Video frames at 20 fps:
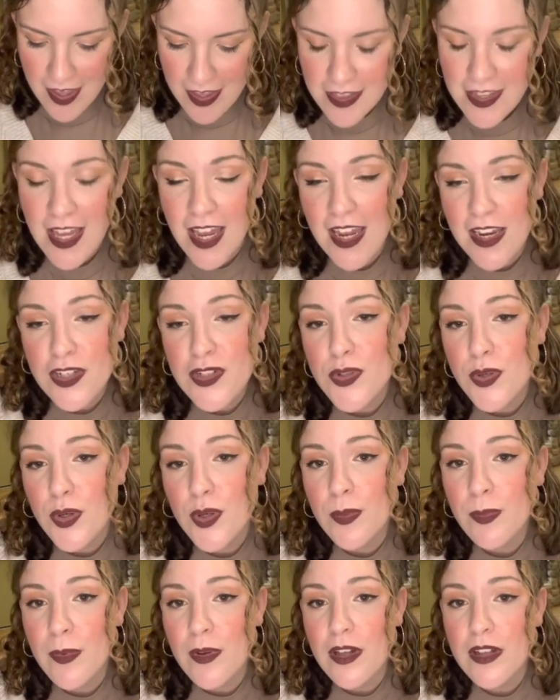The age
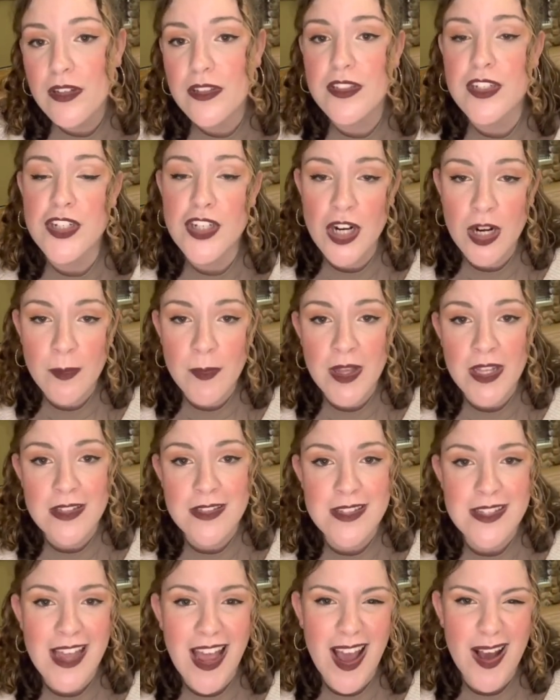group
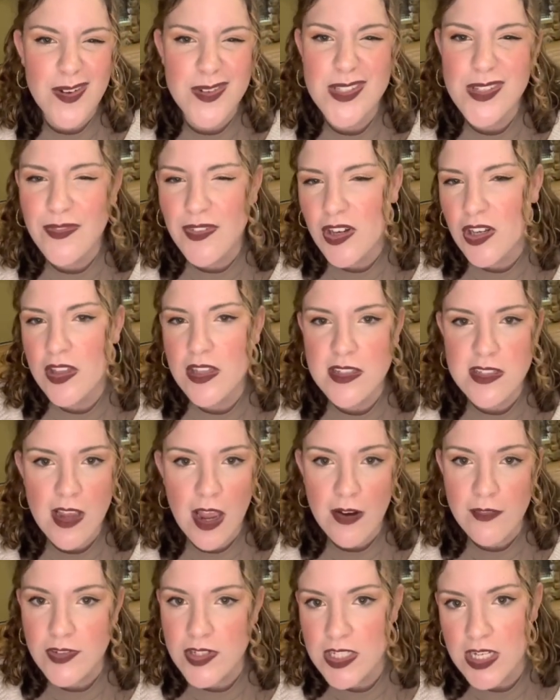determines how severe this
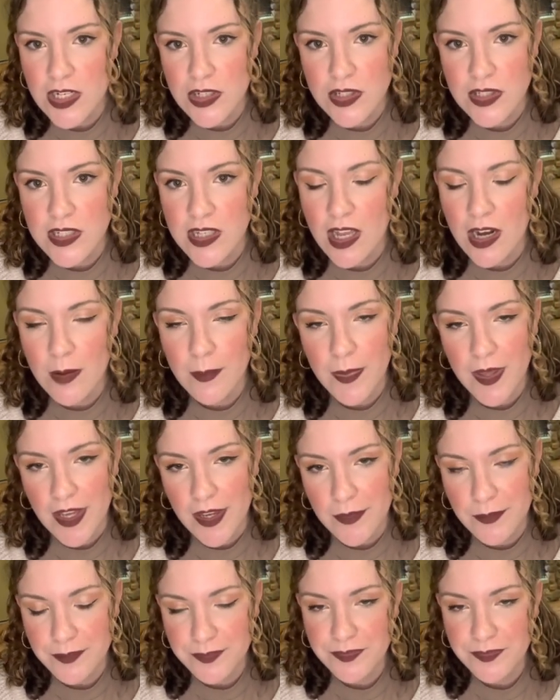conversation is going to be.